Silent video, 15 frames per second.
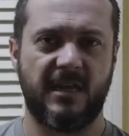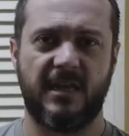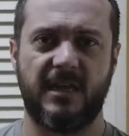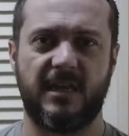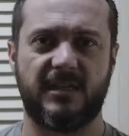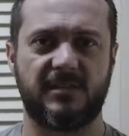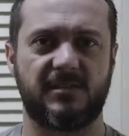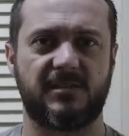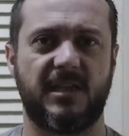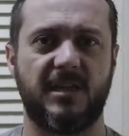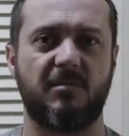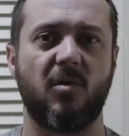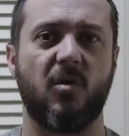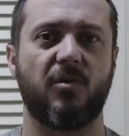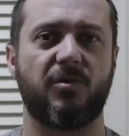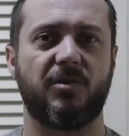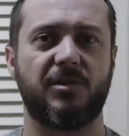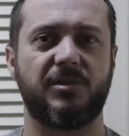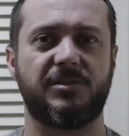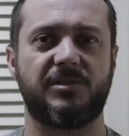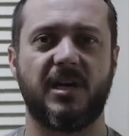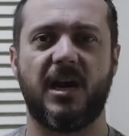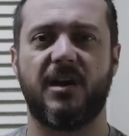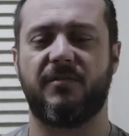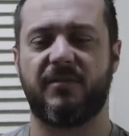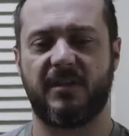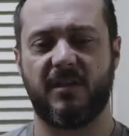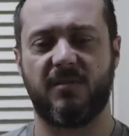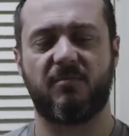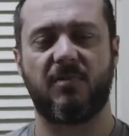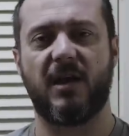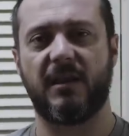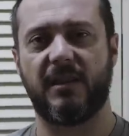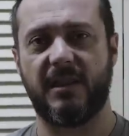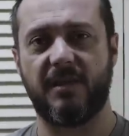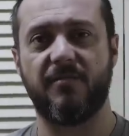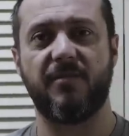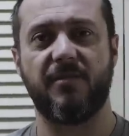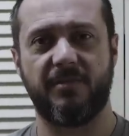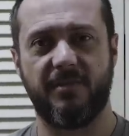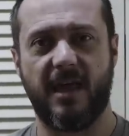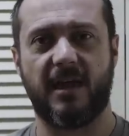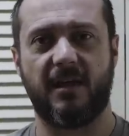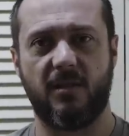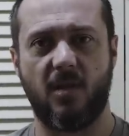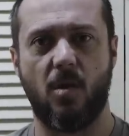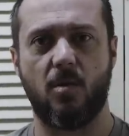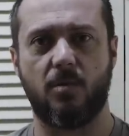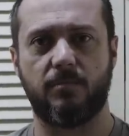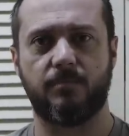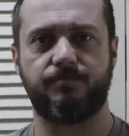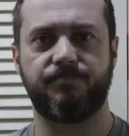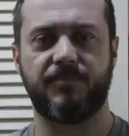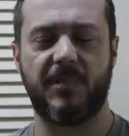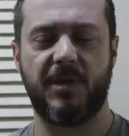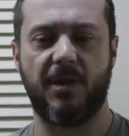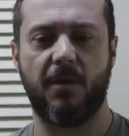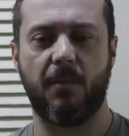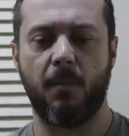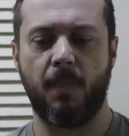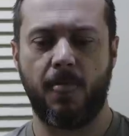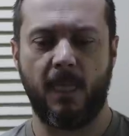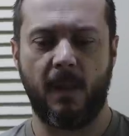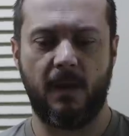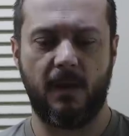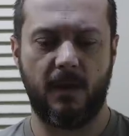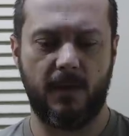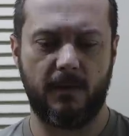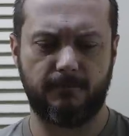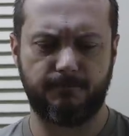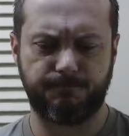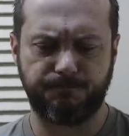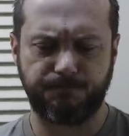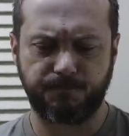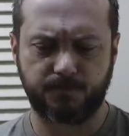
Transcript: and just keep going through your stuff, and they'll probably leave that alone, you know.